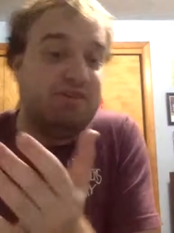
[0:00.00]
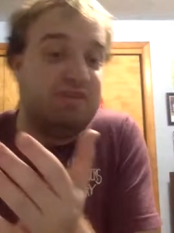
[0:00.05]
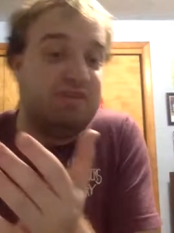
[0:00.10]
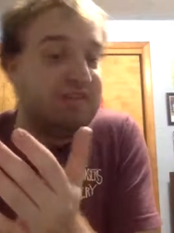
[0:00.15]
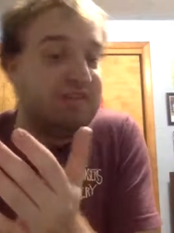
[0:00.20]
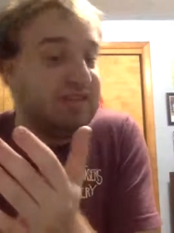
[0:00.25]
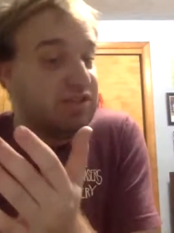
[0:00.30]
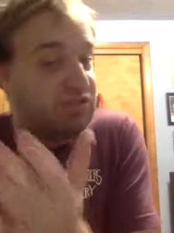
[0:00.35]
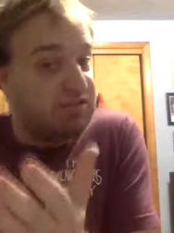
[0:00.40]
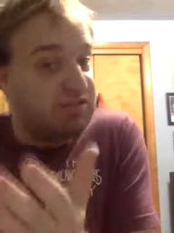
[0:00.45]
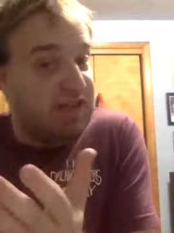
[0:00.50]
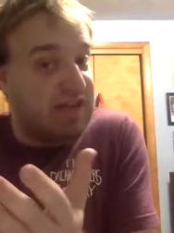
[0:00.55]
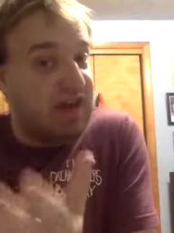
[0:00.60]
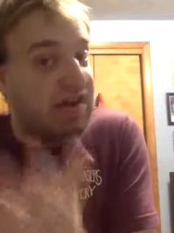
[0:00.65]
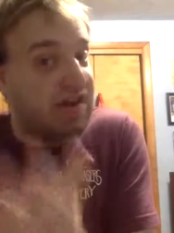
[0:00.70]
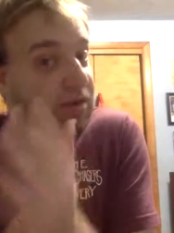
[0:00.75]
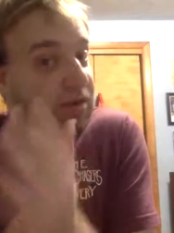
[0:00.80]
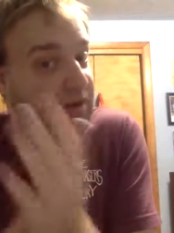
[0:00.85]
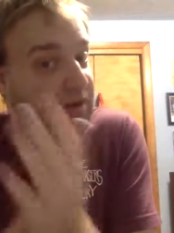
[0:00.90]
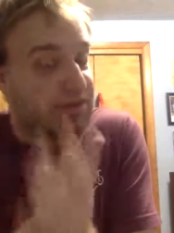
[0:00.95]
Unless I get too tired
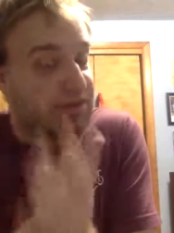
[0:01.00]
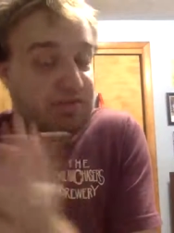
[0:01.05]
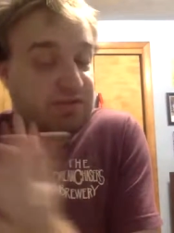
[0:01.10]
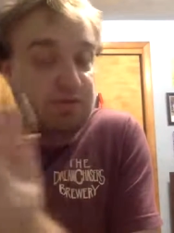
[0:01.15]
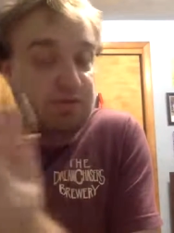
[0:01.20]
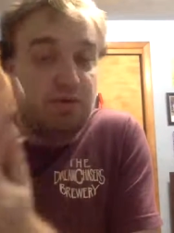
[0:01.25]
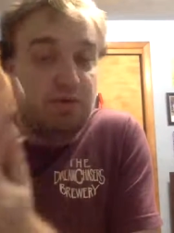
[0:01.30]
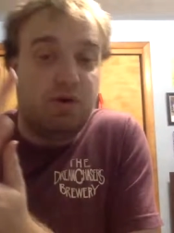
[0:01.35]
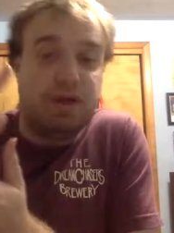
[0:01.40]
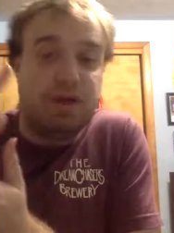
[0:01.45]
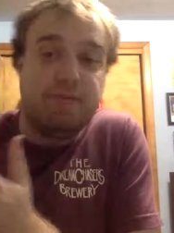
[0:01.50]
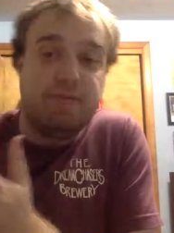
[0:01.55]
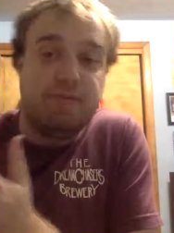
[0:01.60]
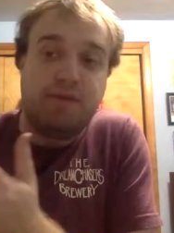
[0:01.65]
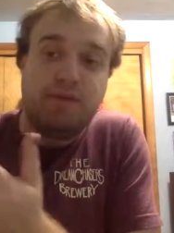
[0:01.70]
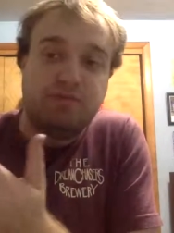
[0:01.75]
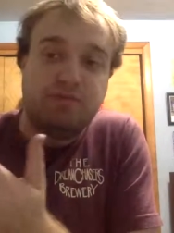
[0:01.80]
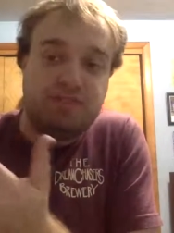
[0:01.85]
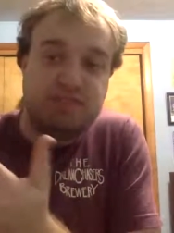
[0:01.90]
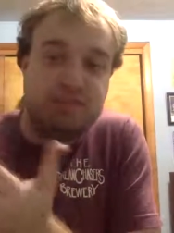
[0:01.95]
and I'll wait till the morning,
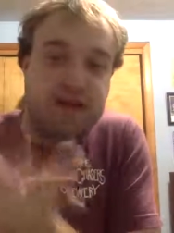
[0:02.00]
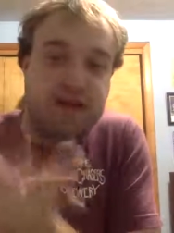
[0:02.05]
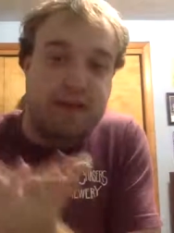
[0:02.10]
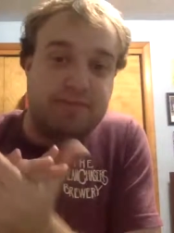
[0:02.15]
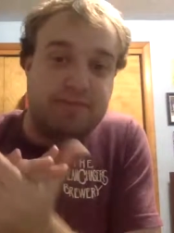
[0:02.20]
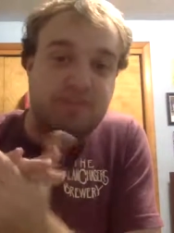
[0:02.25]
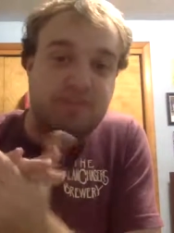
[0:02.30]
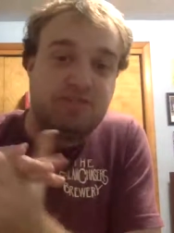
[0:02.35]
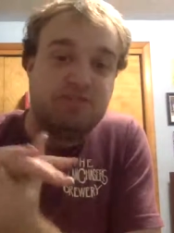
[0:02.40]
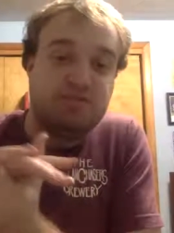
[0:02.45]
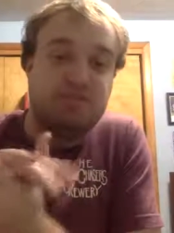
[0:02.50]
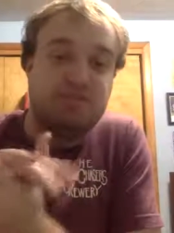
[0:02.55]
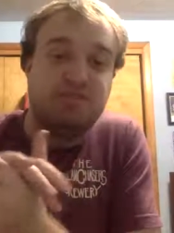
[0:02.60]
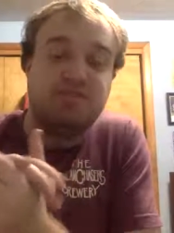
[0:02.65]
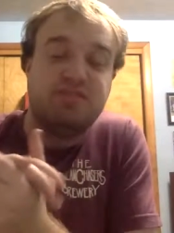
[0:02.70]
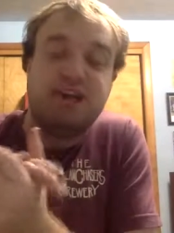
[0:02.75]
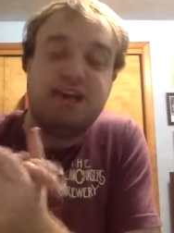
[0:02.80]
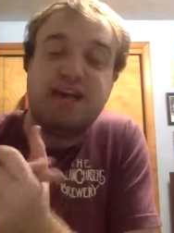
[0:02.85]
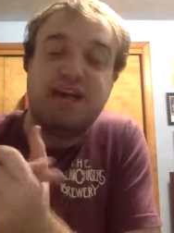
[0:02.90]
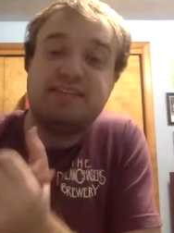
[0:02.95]
but we'll see what happens. So until
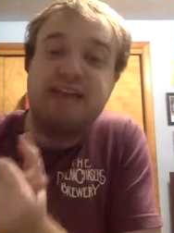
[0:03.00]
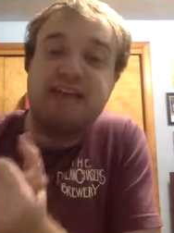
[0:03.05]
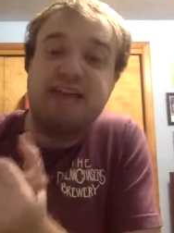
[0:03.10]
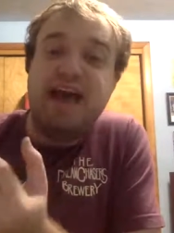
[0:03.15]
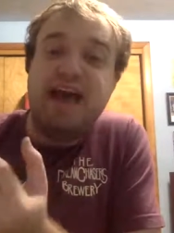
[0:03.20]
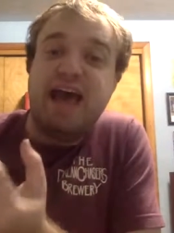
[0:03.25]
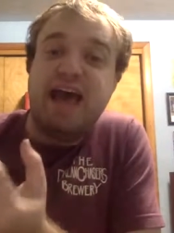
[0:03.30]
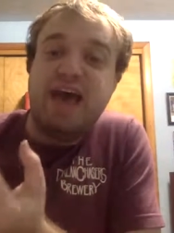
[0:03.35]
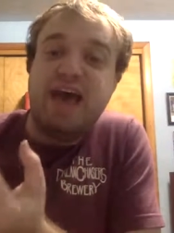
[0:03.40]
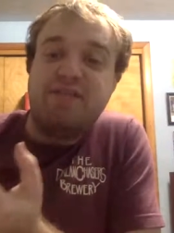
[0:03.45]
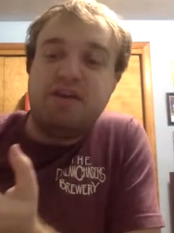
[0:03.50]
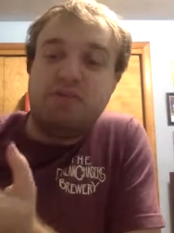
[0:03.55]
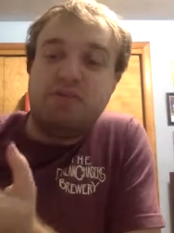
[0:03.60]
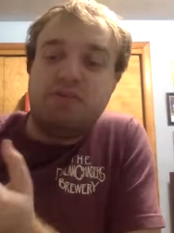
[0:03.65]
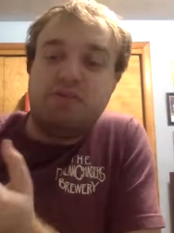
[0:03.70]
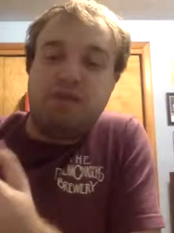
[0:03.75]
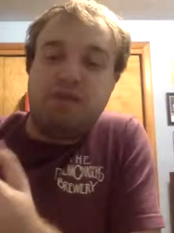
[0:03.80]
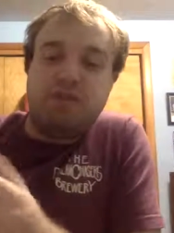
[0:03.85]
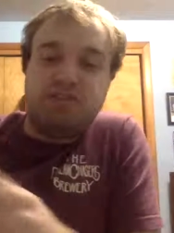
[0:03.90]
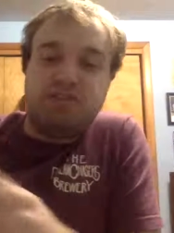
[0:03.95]
then, guys, have a
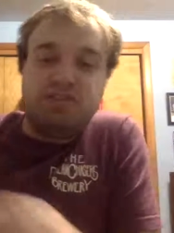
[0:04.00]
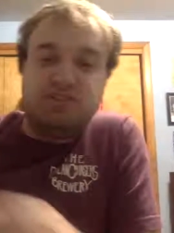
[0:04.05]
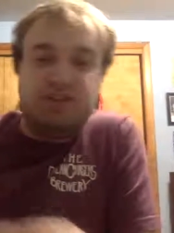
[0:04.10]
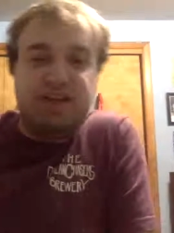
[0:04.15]
great rest of your